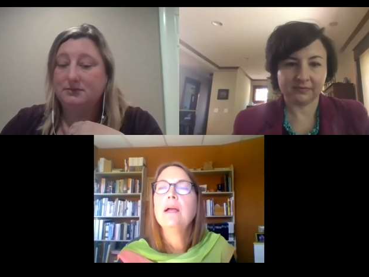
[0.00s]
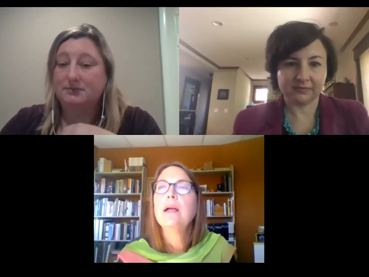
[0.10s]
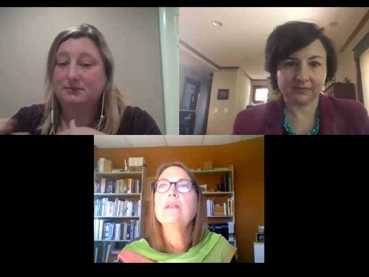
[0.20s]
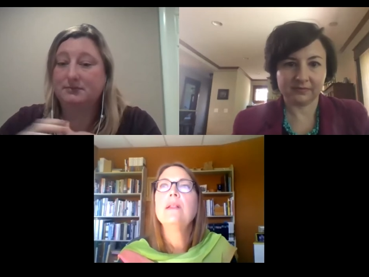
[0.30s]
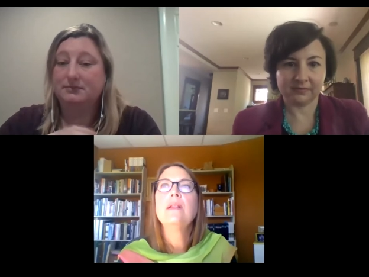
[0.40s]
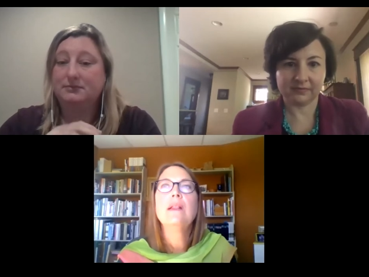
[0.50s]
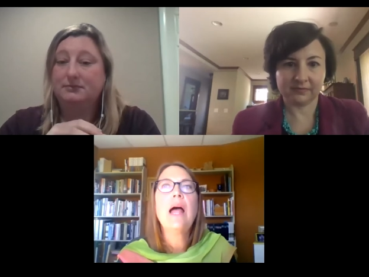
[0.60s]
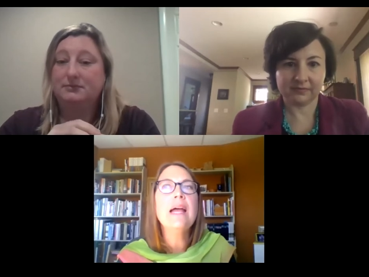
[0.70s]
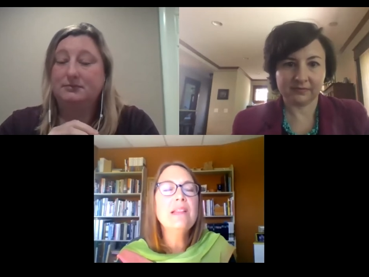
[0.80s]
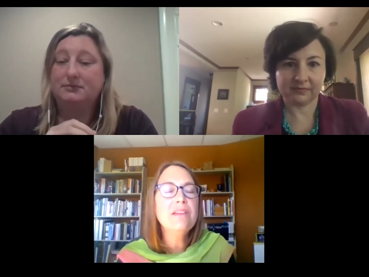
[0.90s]
Speaker 1: uh,
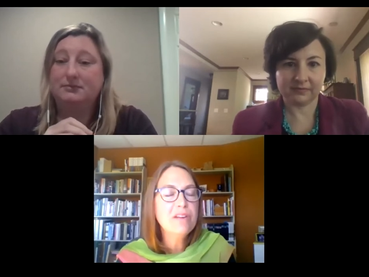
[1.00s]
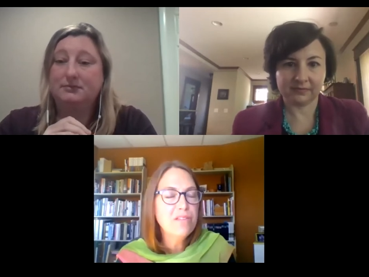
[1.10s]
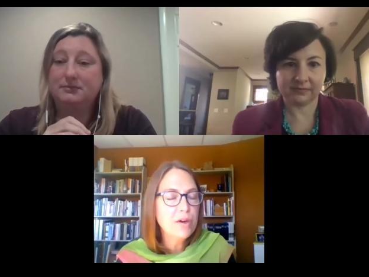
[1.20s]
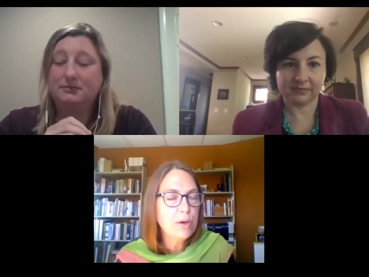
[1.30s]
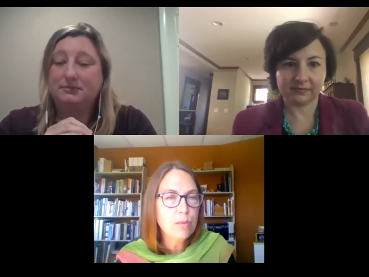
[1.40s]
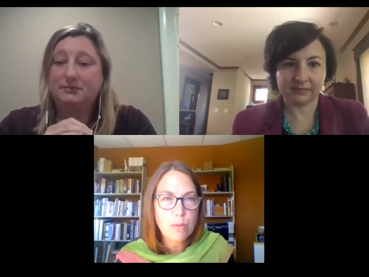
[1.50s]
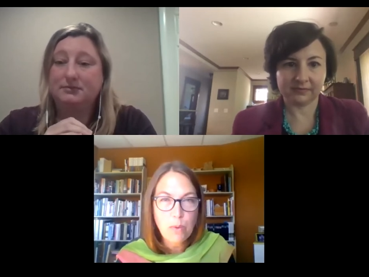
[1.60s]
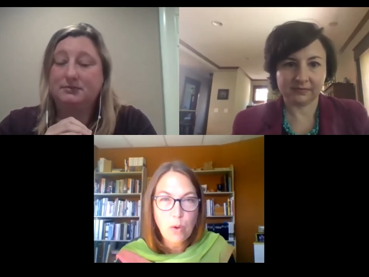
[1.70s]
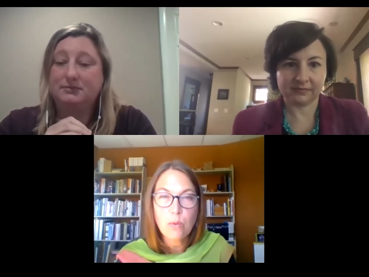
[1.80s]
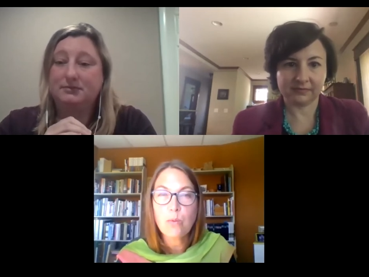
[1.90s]
I live in a very
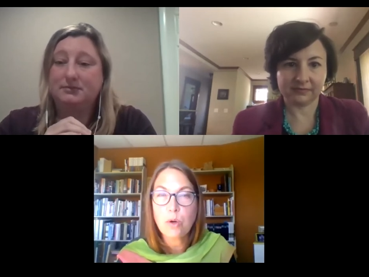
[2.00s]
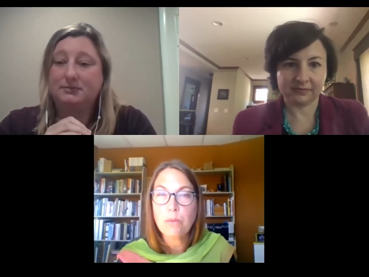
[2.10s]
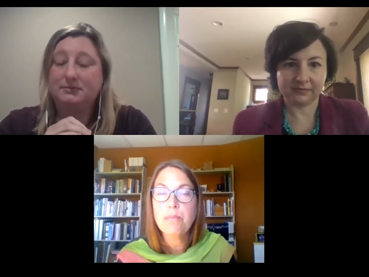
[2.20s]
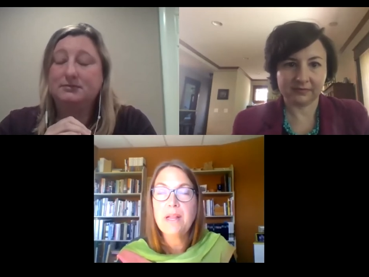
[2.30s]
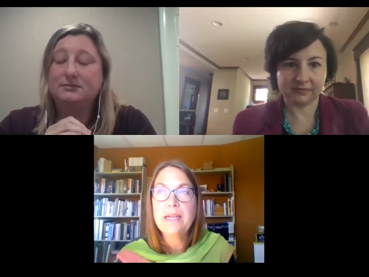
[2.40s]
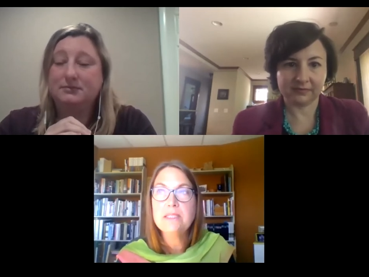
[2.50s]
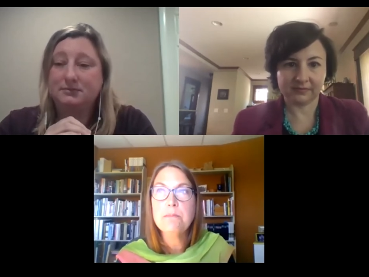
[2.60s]
remote rural place,